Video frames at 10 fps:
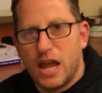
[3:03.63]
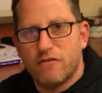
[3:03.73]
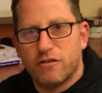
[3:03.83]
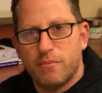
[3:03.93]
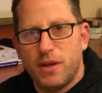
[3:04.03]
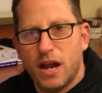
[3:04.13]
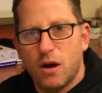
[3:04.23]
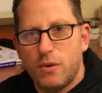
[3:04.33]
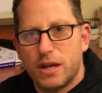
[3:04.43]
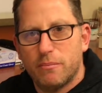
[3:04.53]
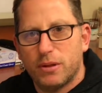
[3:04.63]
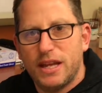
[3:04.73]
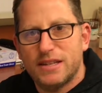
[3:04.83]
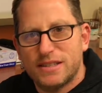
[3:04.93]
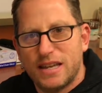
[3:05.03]
And from there, we can
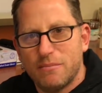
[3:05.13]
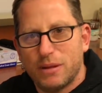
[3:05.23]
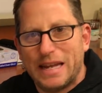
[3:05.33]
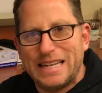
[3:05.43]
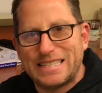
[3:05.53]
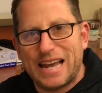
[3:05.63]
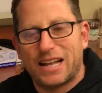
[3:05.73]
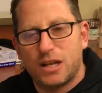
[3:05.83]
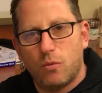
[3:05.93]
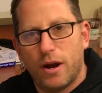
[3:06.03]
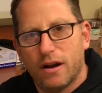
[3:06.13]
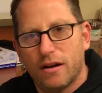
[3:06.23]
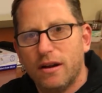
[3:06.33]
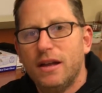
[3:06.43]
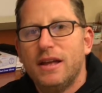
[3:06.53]
place the implant exactly
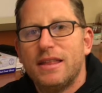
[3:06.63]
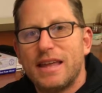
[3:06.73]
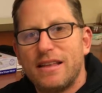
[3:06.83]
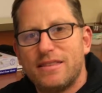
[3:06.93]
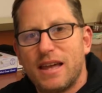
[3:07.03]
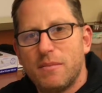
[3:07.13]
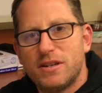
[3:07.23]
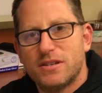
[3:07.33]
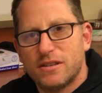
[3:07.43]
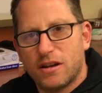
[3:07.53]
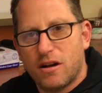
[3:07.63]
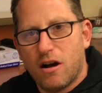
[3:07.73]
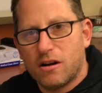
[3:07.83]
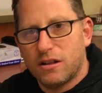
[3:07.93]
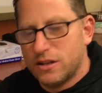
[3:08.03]
where that damage is on the
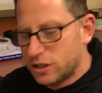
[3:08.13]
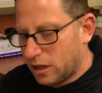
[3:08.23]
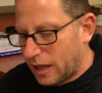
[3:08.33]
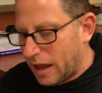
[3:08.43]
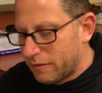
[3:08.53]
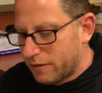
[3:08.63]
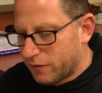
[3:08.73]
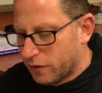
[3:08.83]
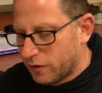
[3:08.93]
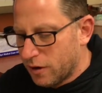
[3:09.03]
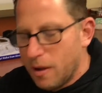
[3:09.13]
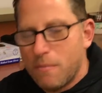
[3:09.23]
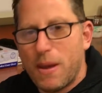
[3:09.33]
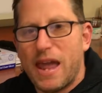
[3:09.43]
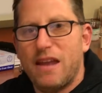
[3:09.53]
cartilage, allowing for
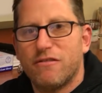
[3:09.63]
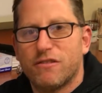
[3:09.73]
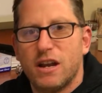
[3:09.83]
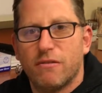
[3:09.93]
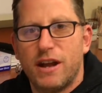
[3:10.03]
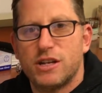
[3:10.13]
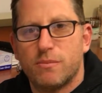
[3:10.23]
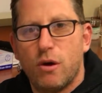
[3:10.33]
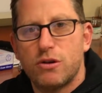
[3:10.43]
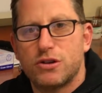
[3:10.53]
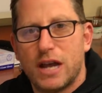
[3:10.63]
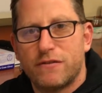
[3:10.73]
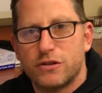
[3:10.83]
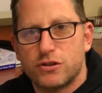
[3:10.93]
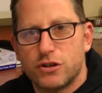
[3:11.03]
pain-free range of motion
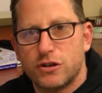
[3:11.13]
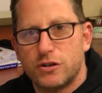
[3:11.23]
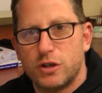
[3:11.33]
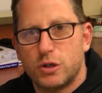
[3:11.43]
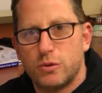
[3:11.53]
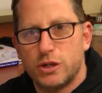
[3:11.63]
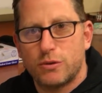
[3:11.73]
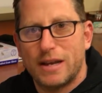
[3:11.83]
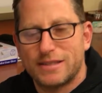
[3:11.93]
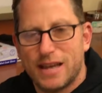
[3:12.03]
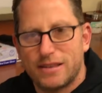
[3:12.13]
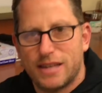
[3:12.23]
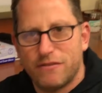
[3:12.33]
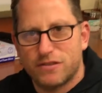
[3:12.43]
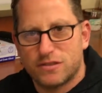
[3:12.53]
after surgery to address that
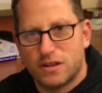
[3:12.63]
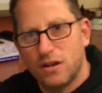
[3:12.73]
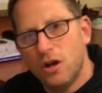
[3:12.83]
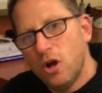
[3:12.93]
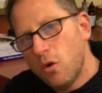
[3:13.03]
deficit.